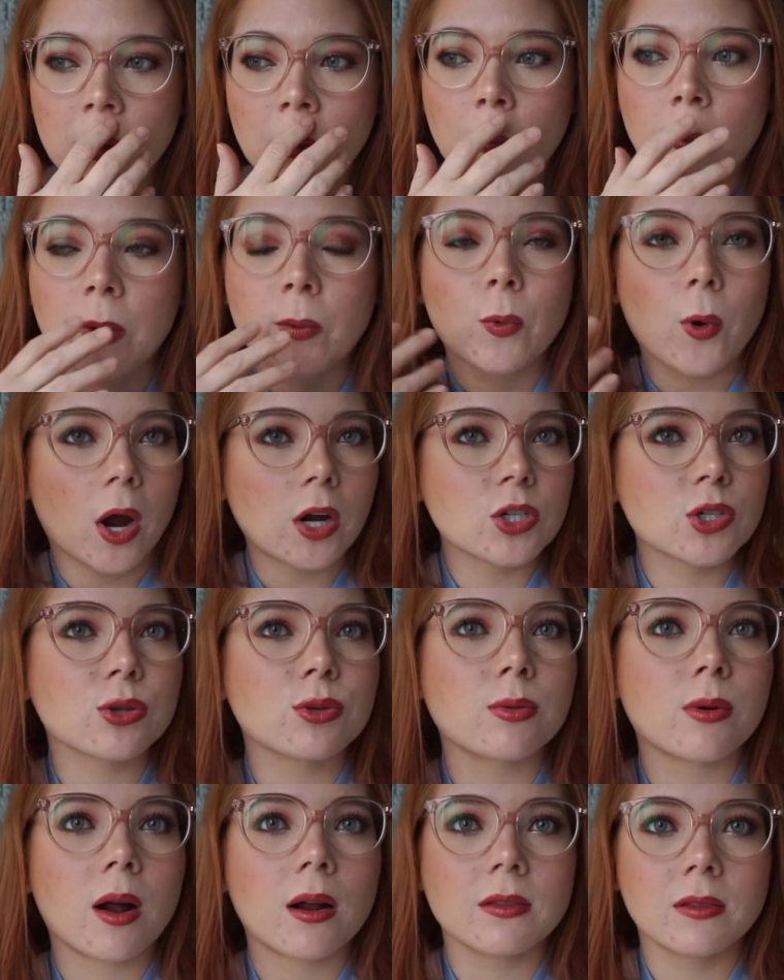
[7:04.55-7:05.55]
we rush
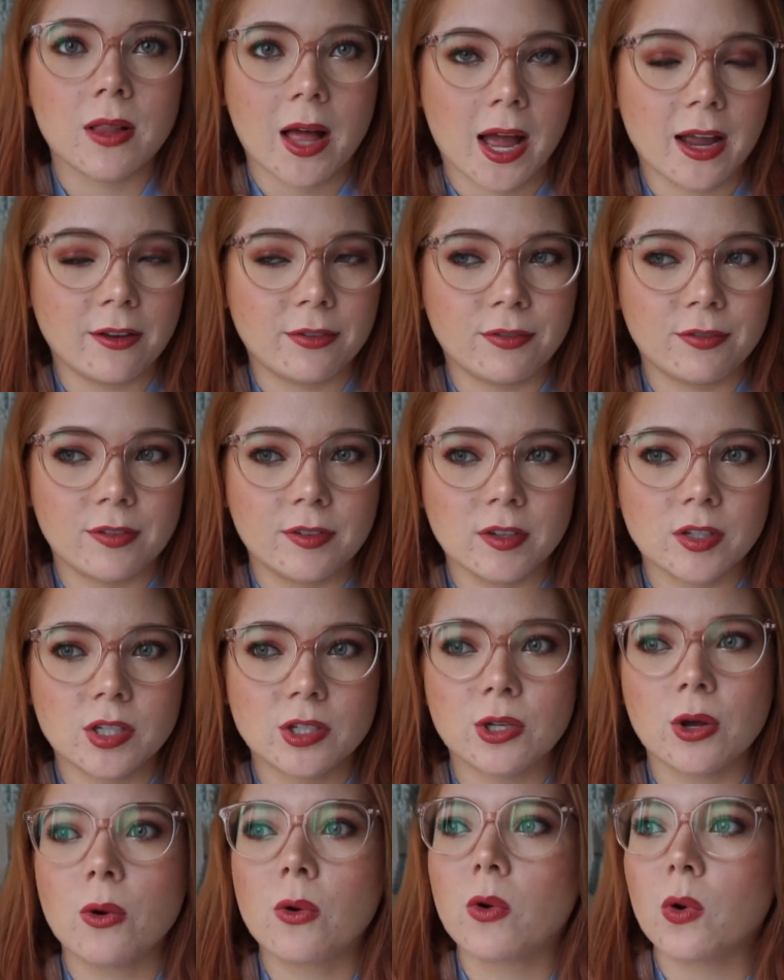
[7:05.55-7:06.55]
through our life
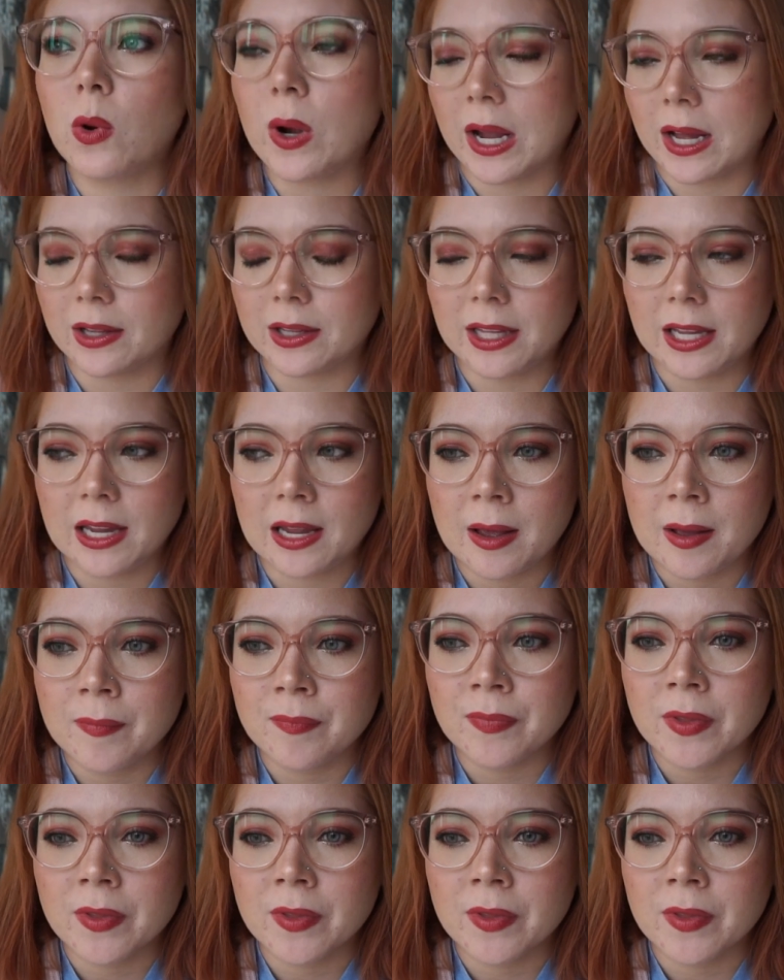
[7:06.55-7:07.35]
so quickly